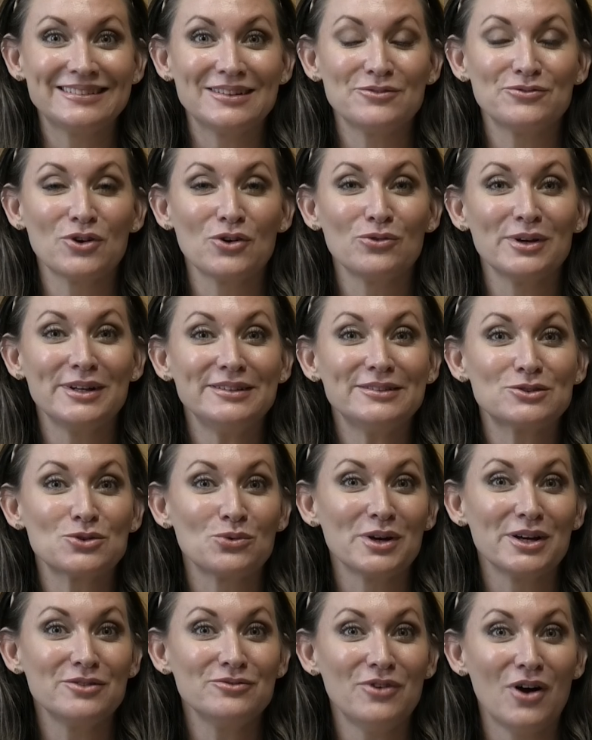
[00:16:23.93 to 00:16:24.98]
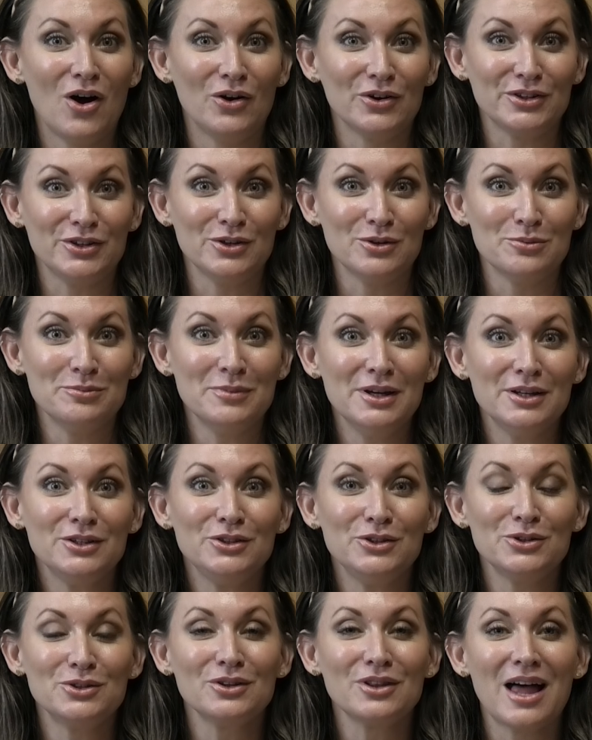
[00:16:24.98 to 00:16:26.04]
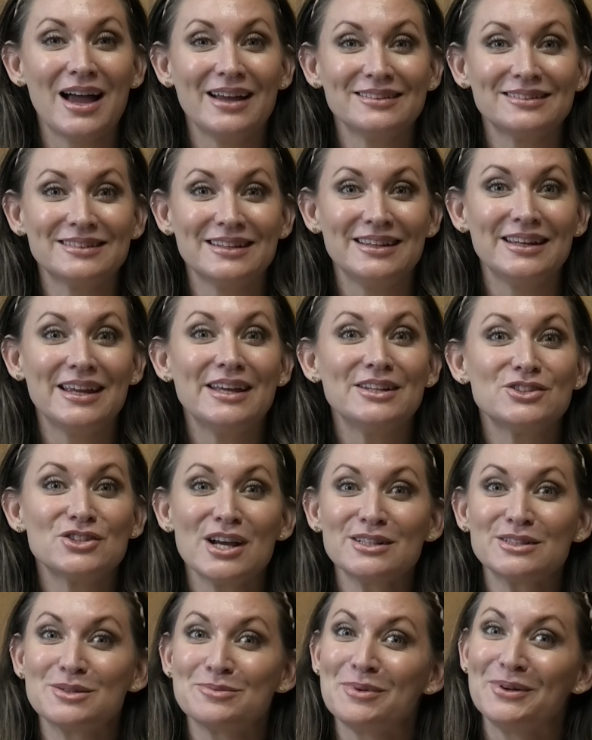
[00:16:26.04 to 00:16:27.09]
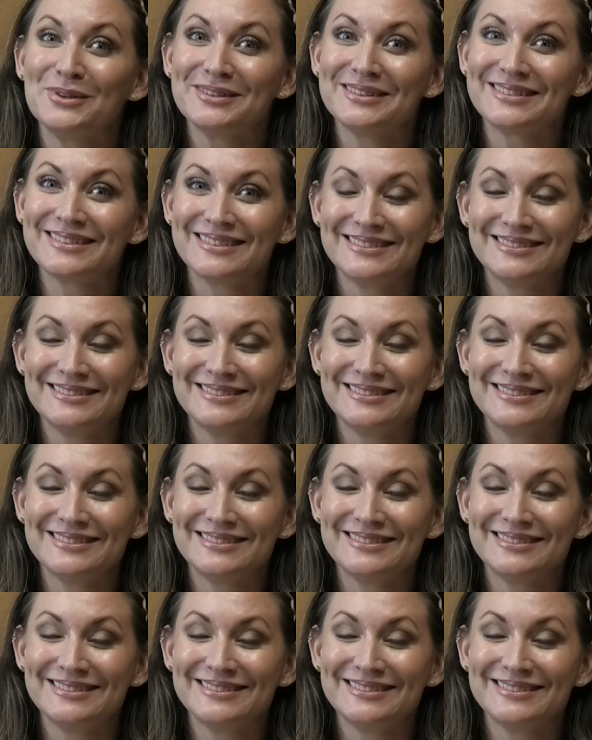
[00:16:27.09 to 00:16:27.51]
for restoring volume utilizing injectables.